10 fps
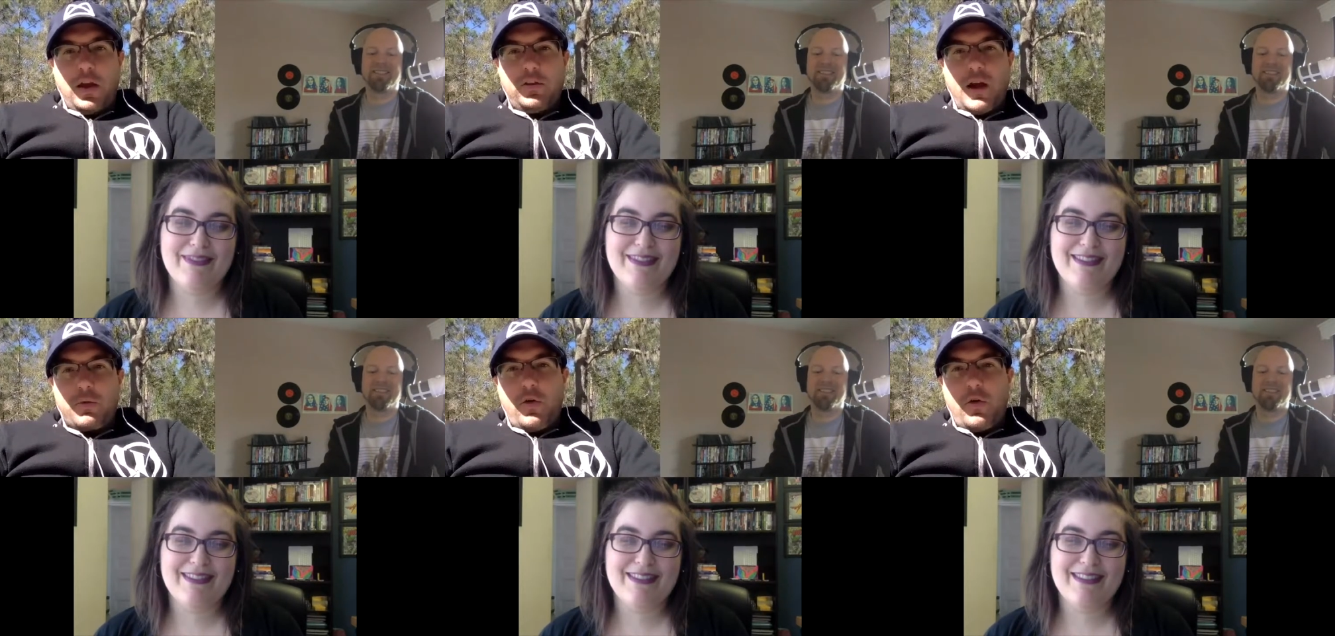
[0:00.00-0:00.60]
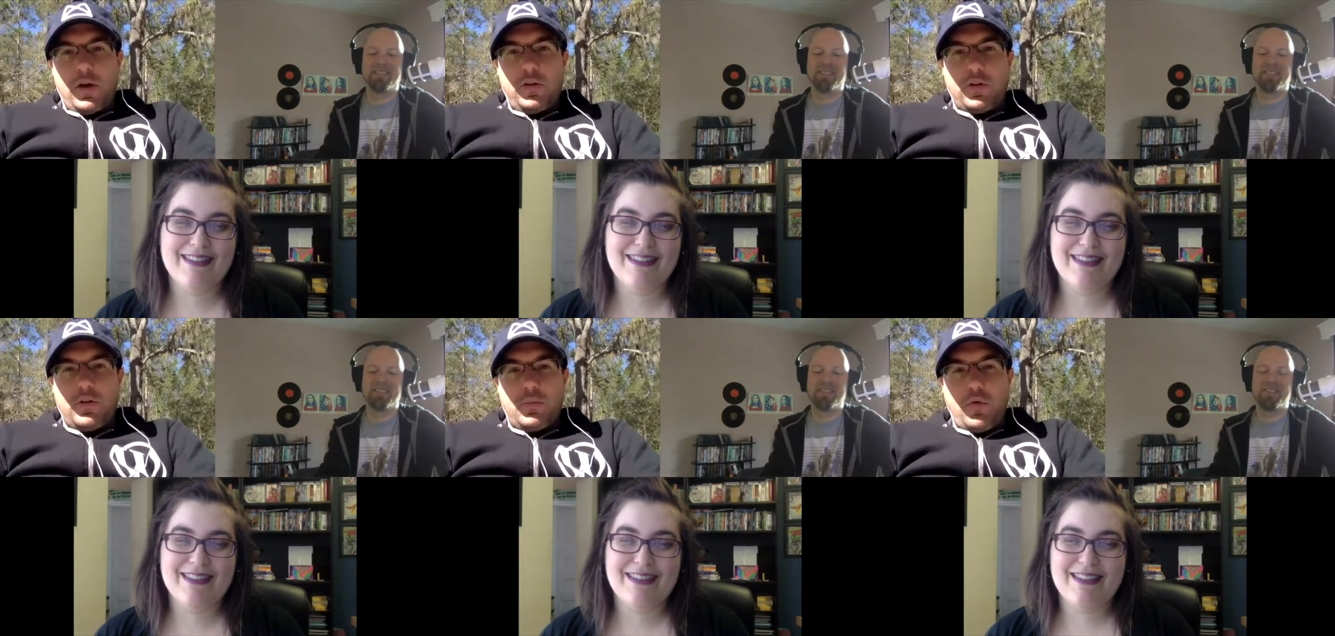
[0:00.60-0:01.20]
Speaker 1: I stop growing at a
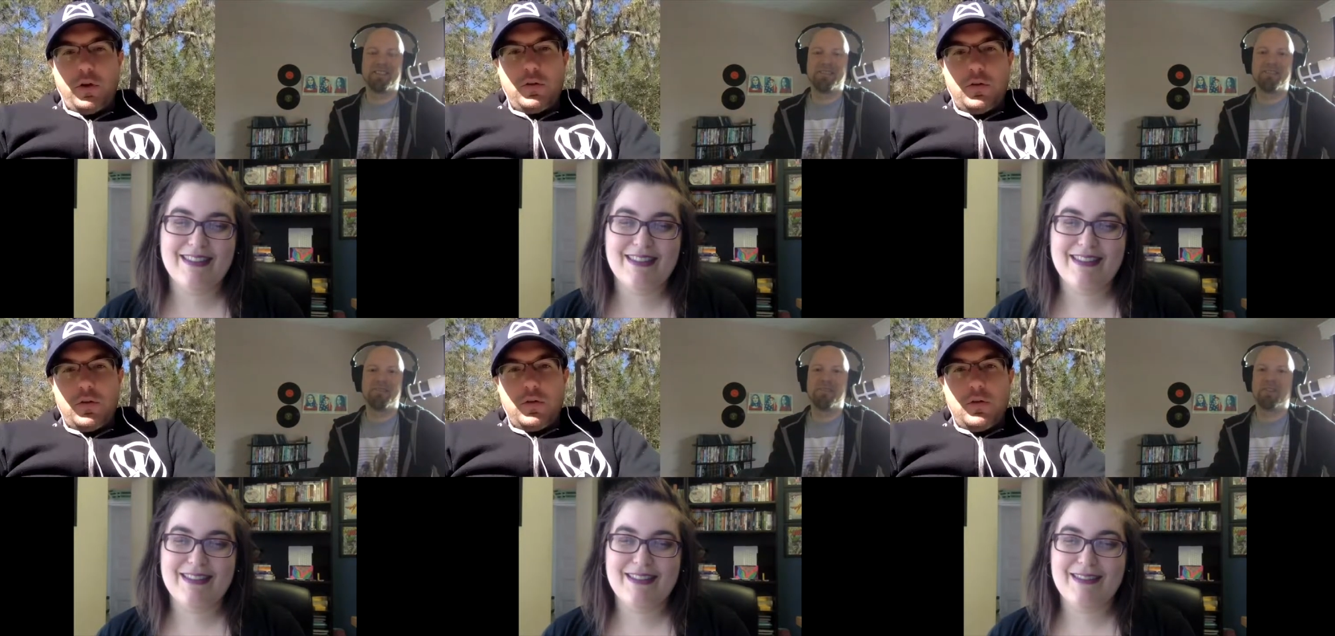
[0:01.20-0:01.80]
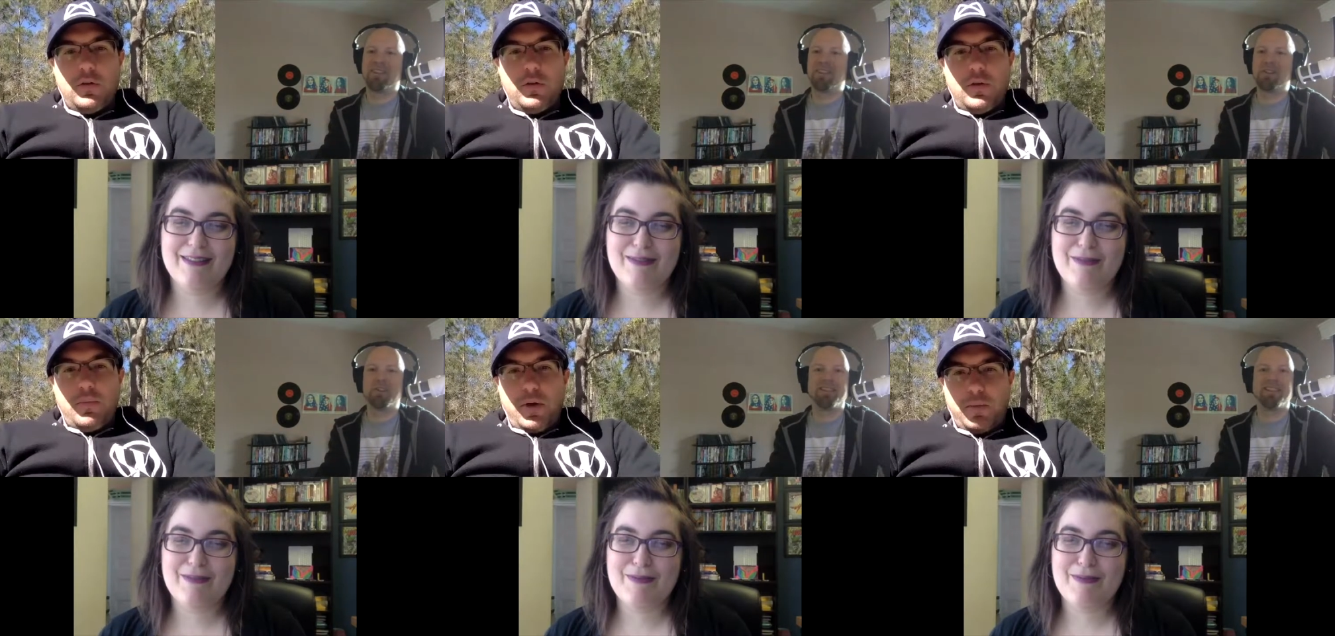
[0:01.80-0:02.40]
certain point.
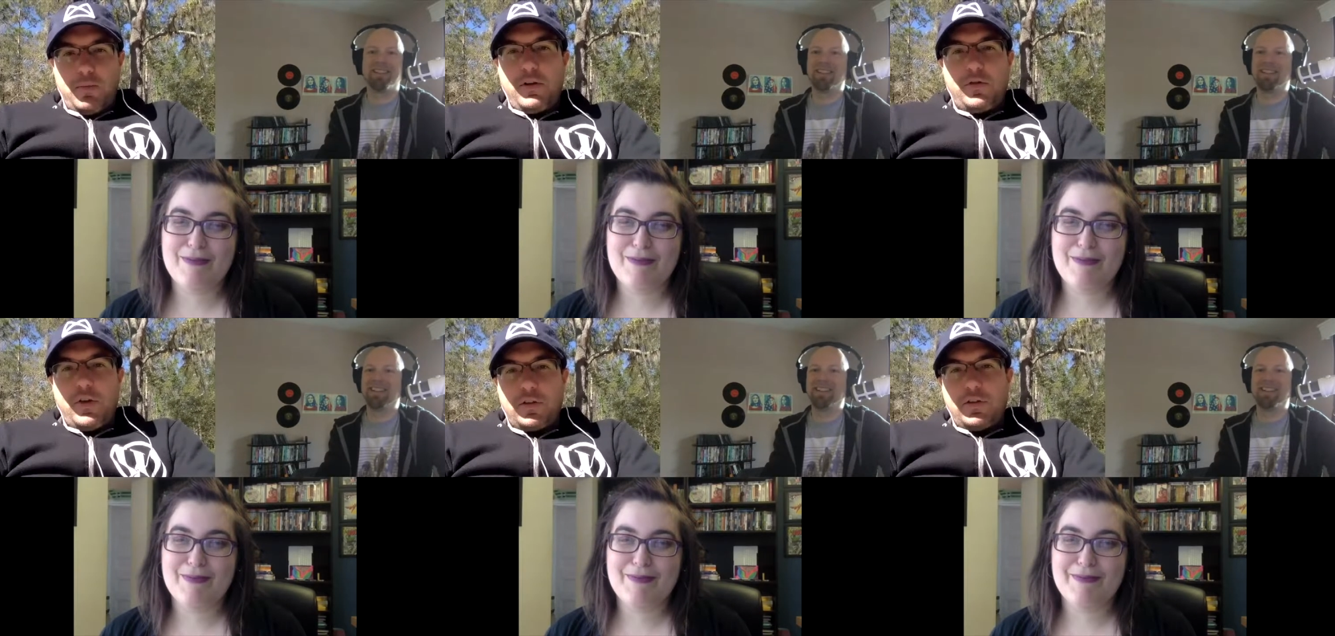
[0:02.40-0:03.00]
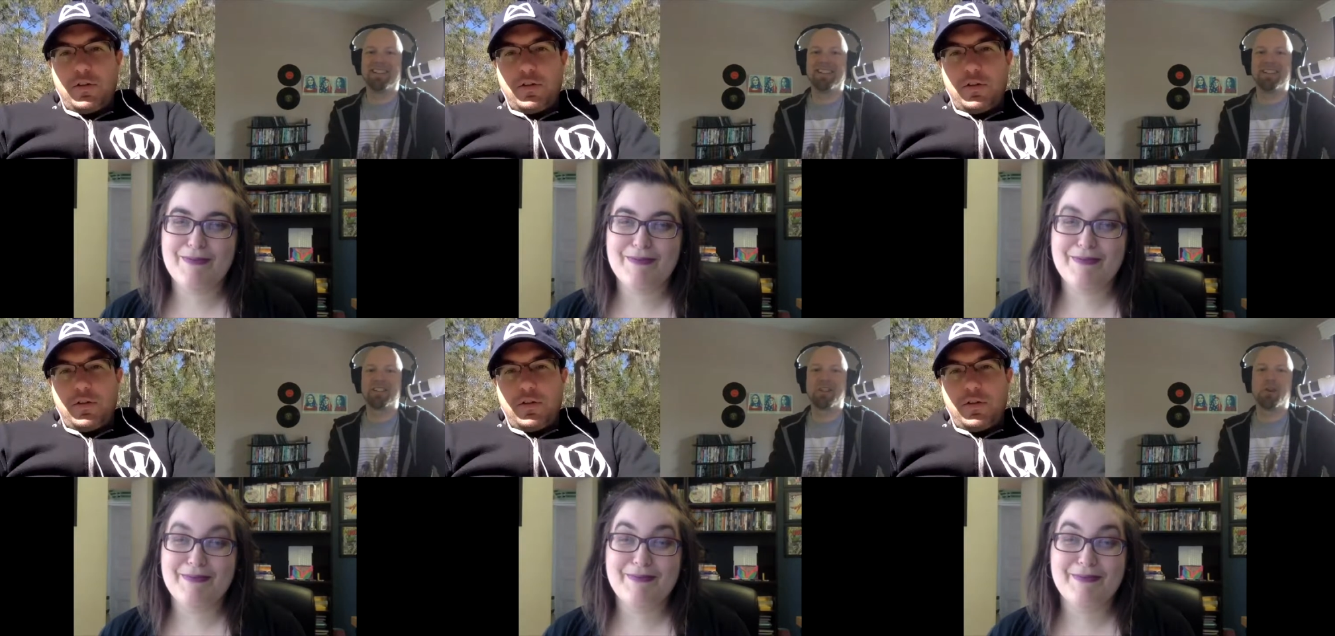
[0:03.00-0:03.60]
Pygmalion effect.
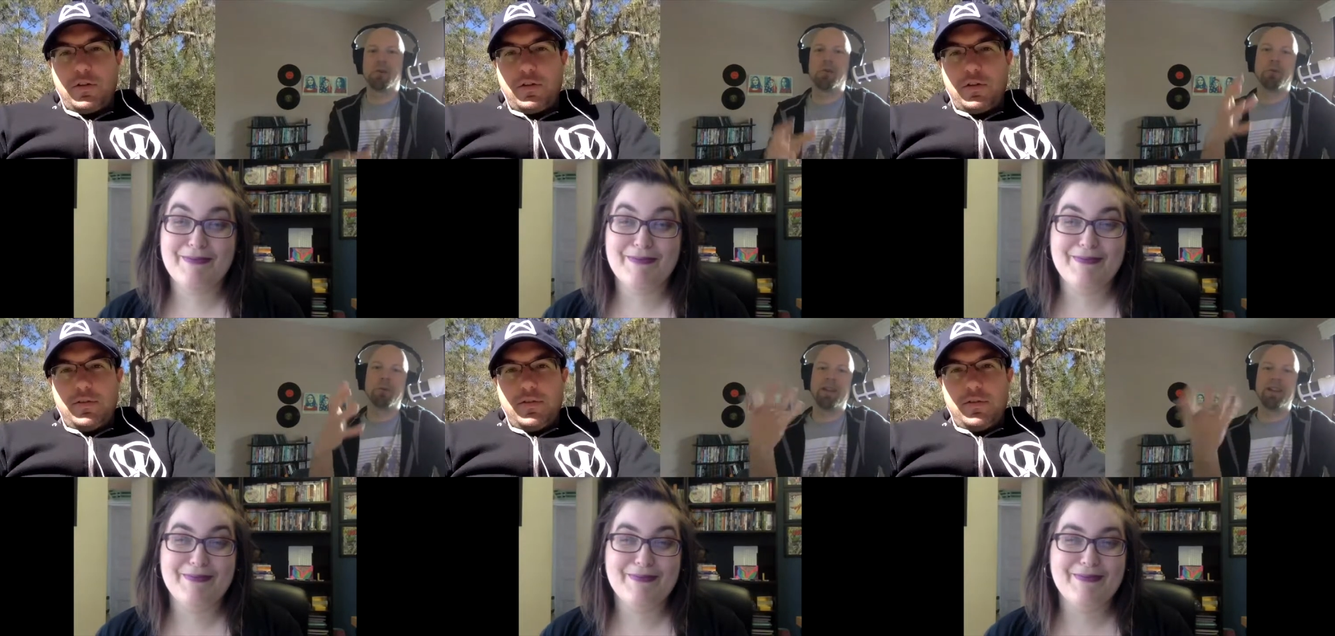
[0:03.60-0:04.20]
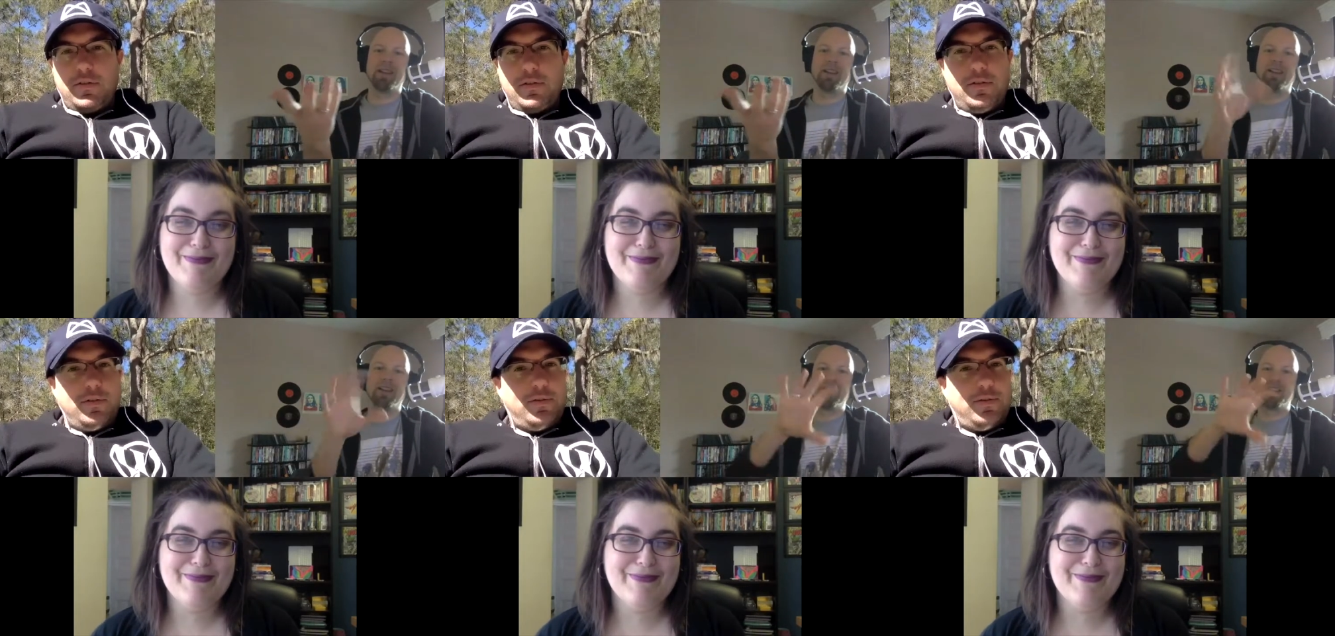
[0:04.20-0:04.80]
Speaker 2: So
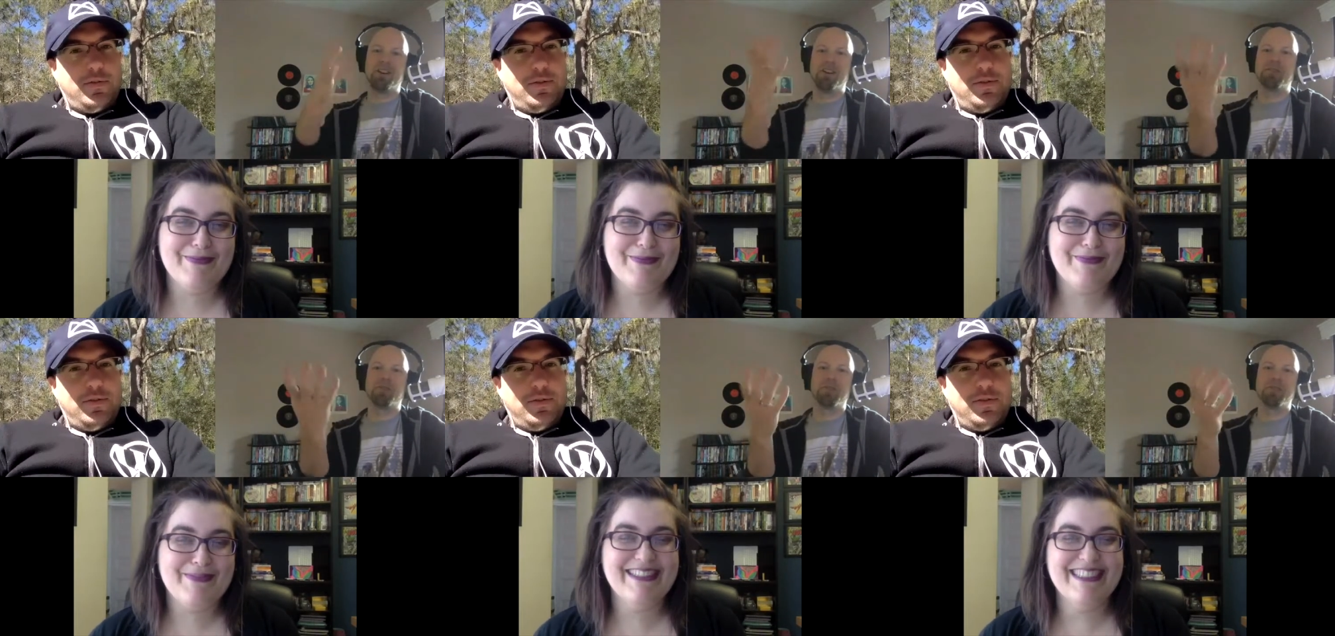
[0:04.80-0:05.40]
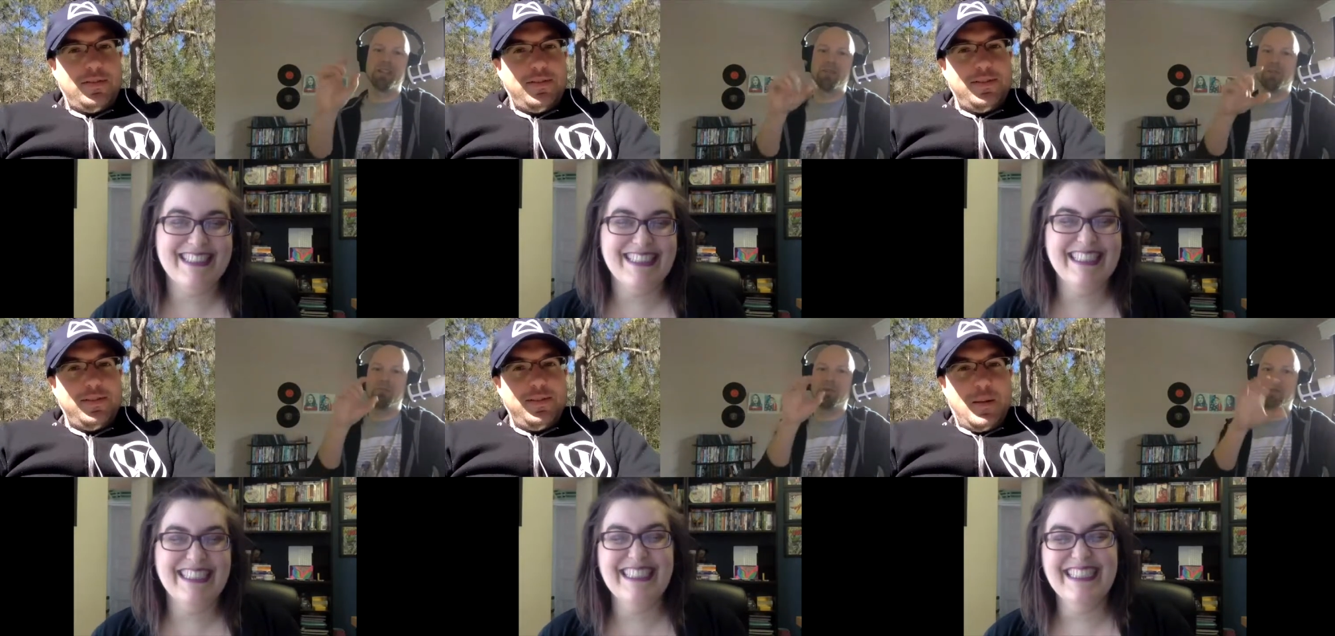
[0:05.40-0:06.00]
in converse, if you
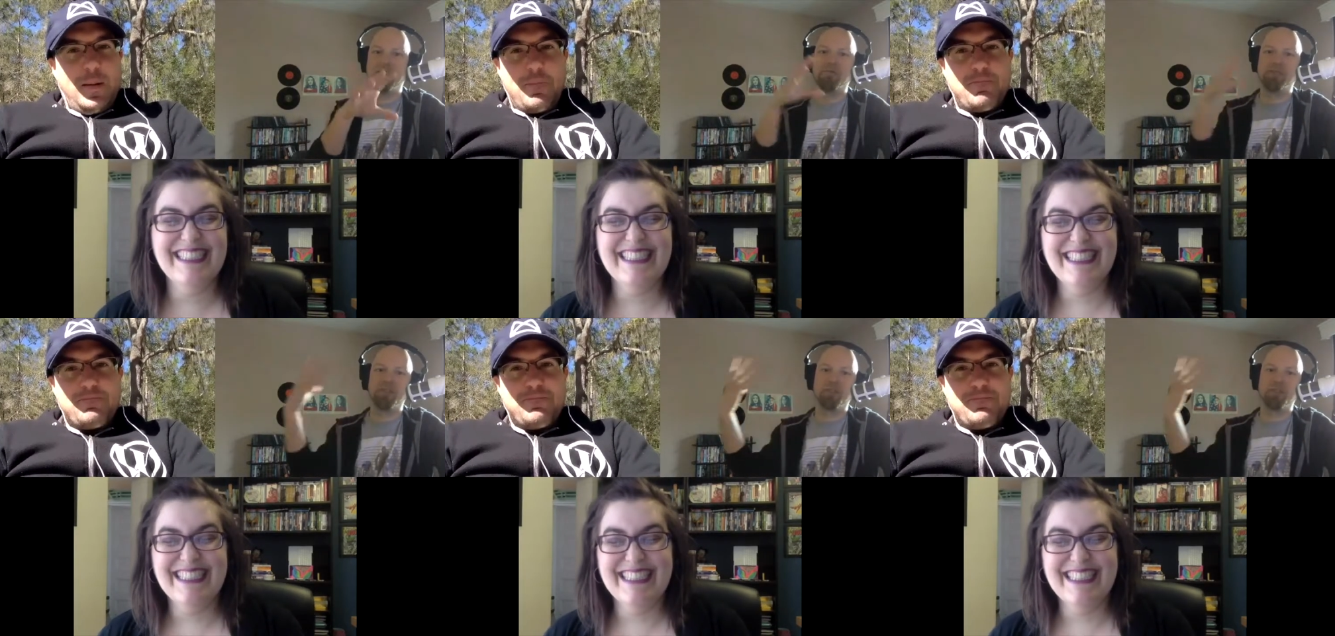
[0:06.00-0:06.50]
put that fish